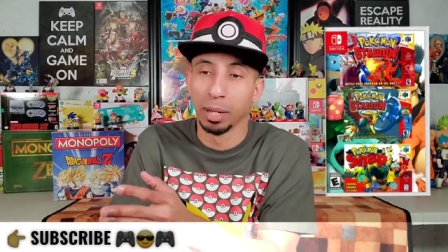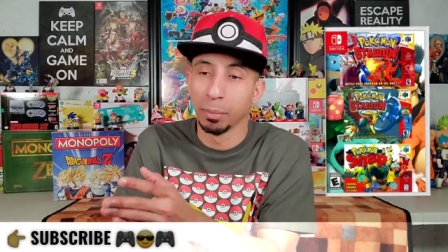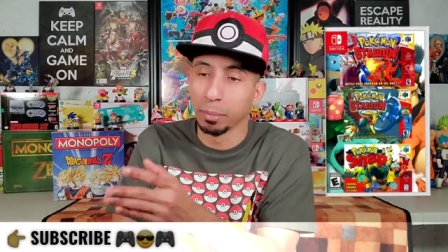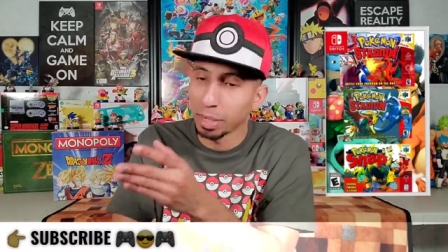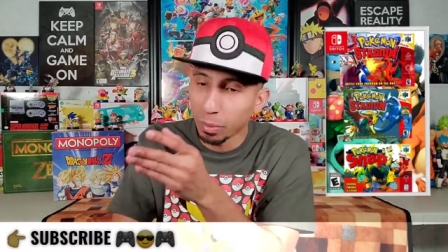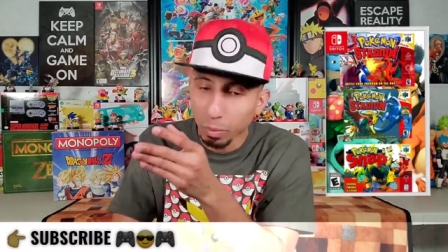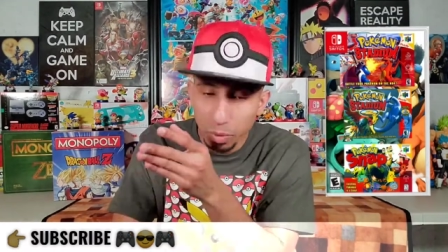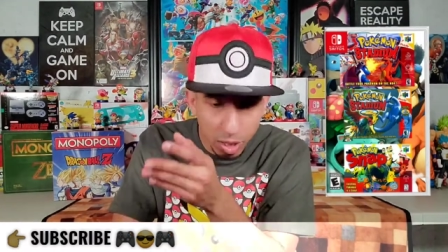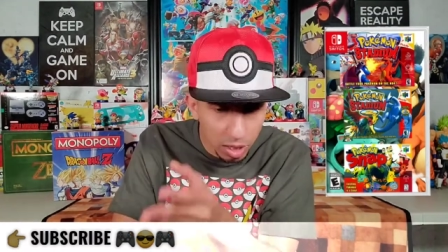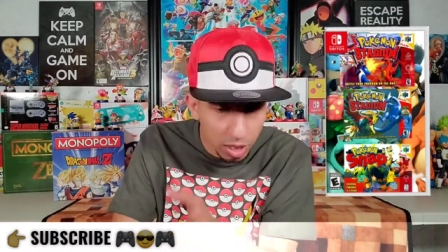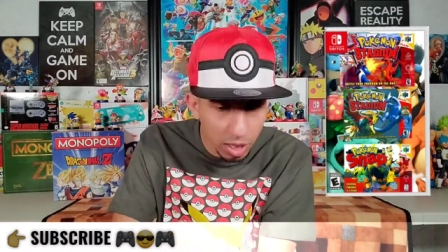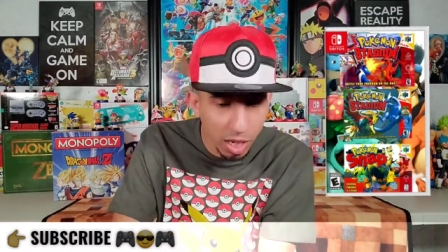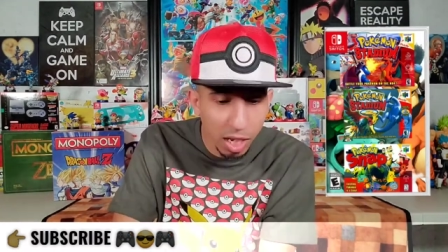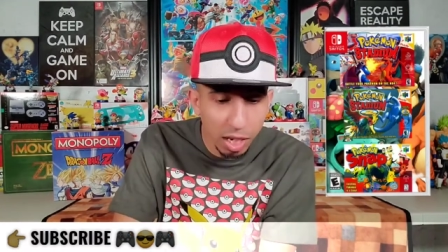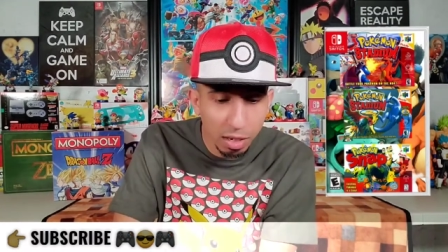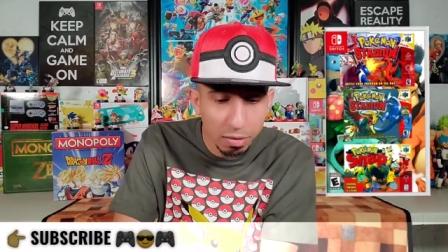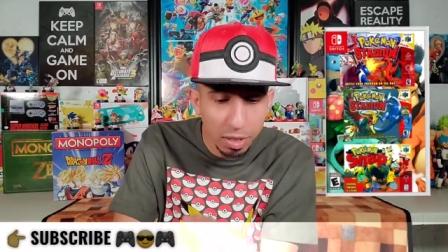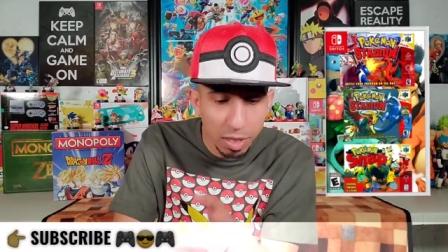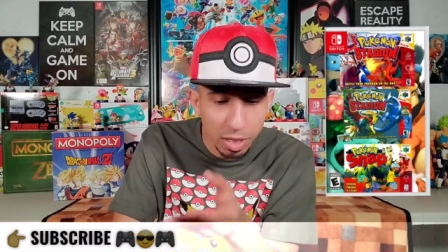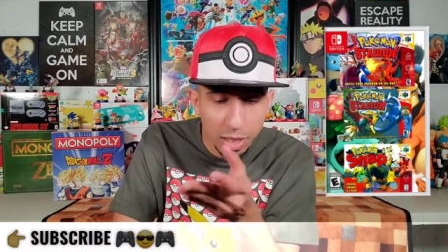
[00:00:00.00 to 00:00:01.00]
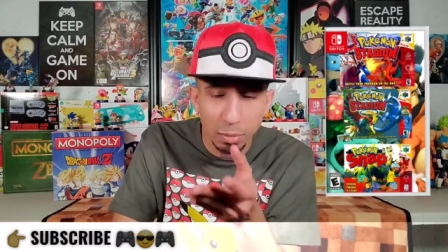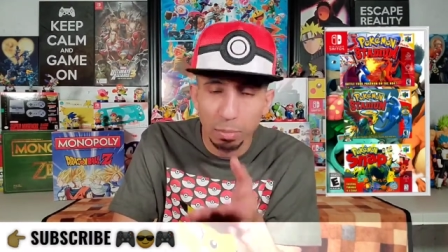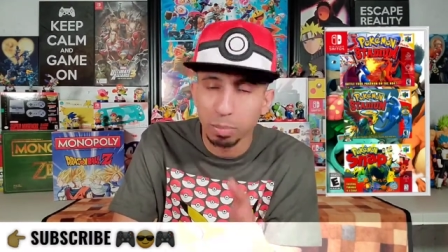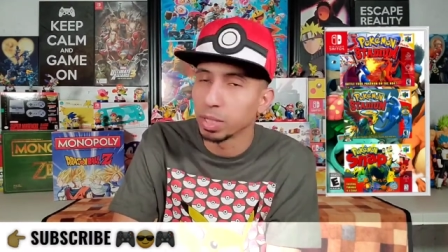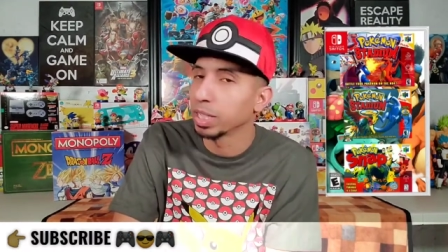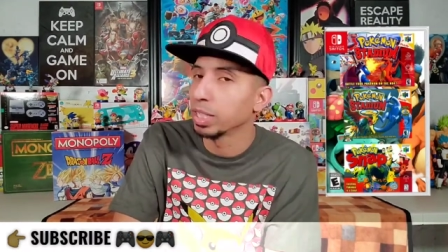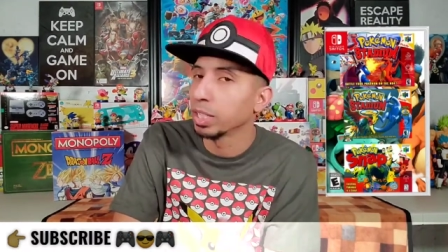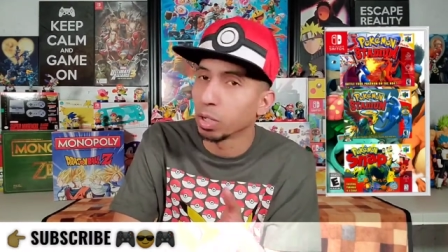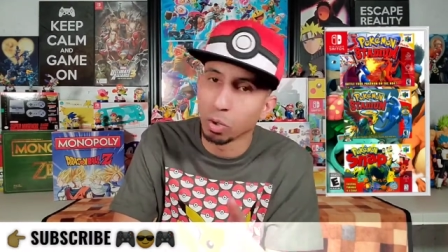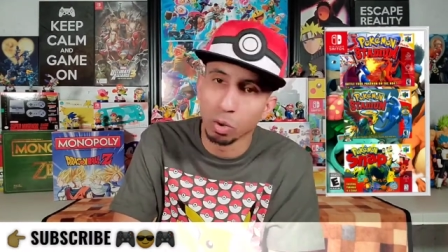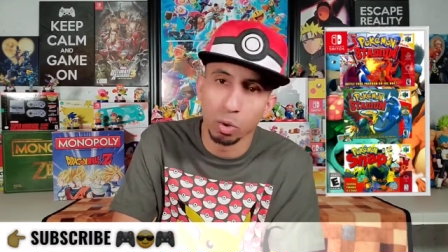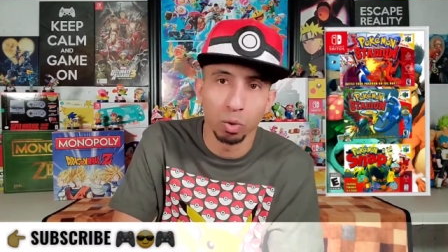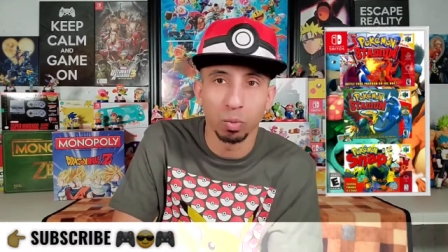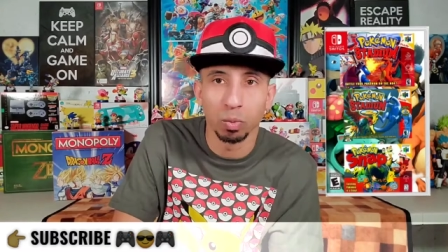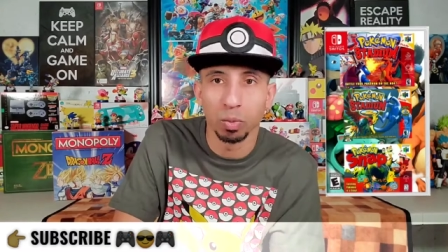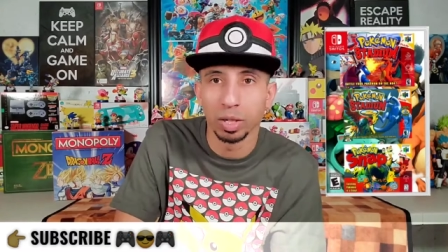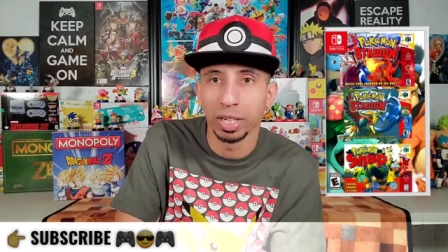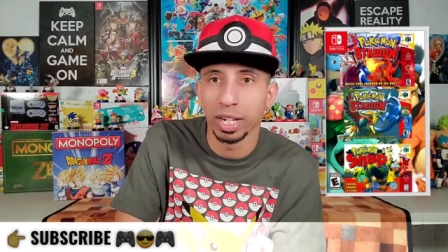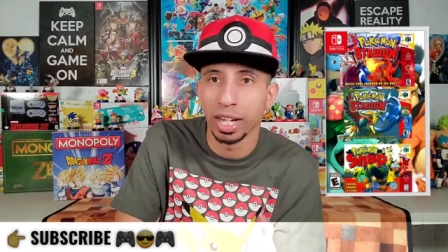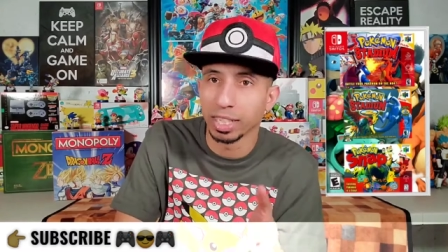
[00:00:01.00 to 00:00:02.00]
But I would love to play the old
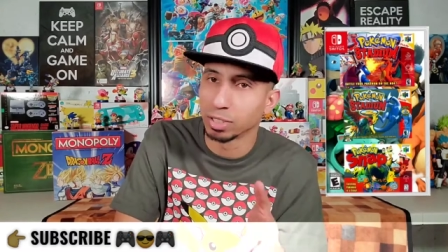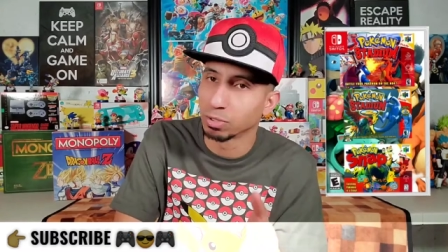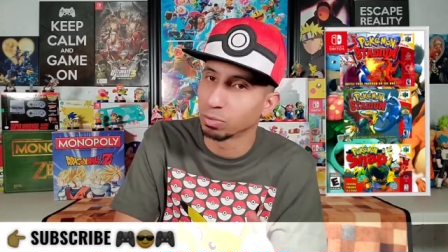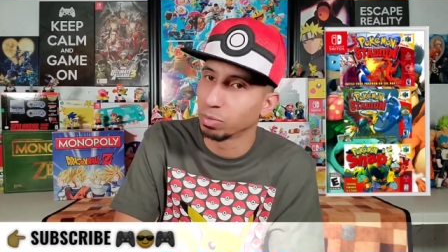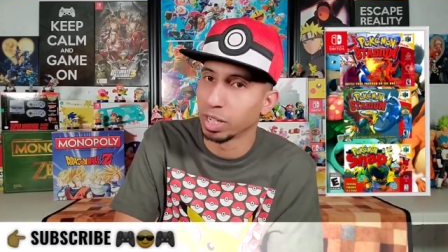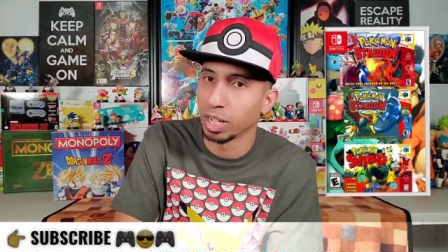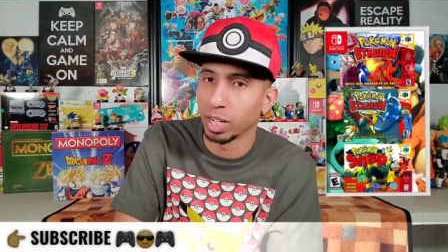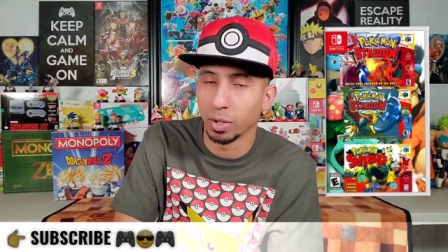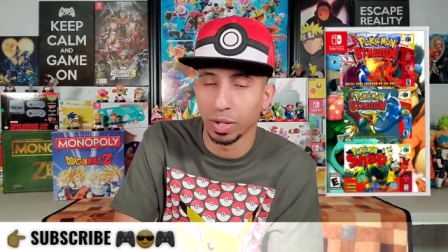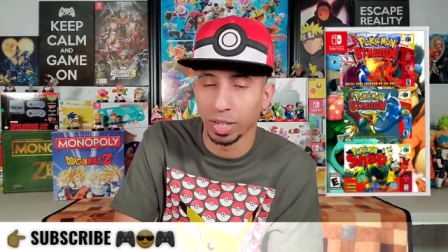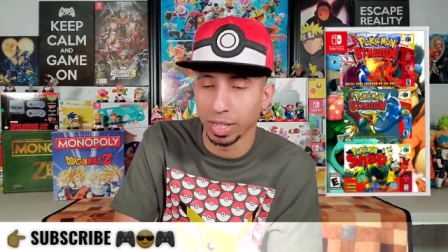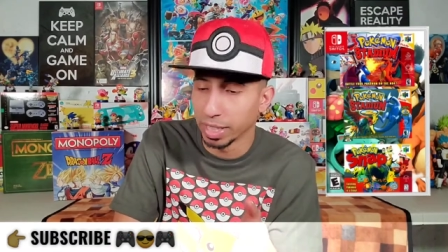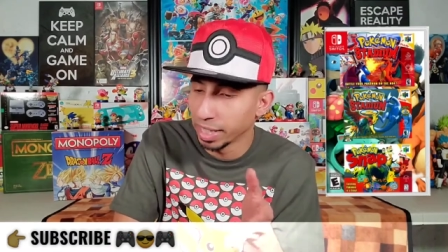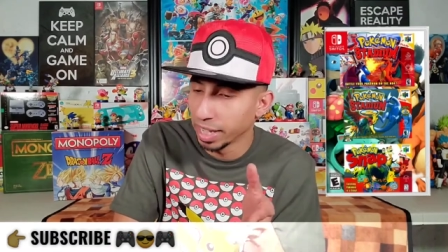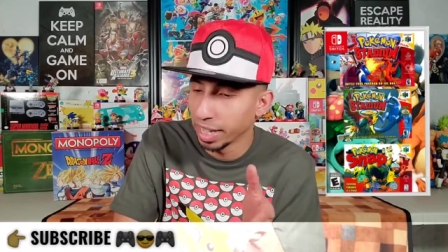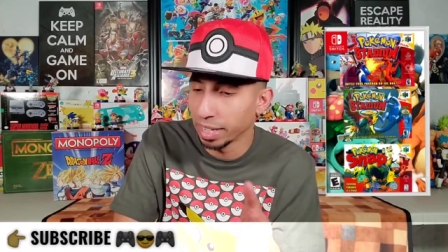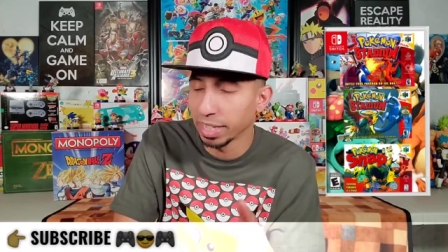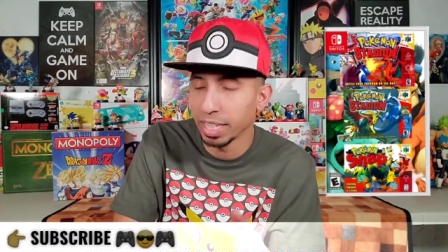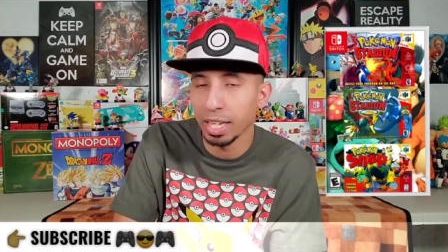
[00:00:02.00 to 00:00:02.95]
one as well and get